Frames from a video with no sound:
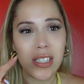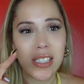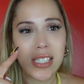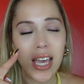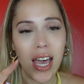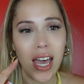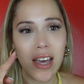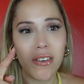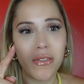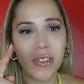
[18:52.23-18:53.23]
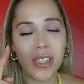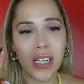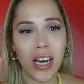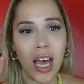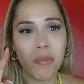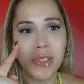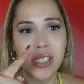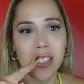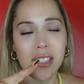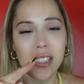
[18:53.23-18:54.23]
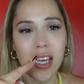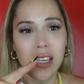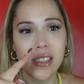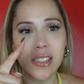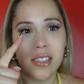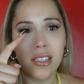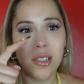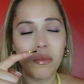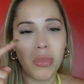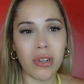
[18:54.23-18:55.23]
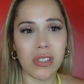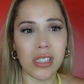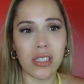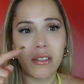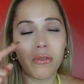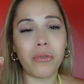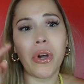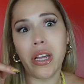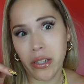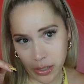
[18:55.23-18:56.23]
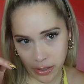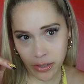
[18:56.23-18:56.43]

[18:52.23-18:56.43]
to have an opposite sex person, friend,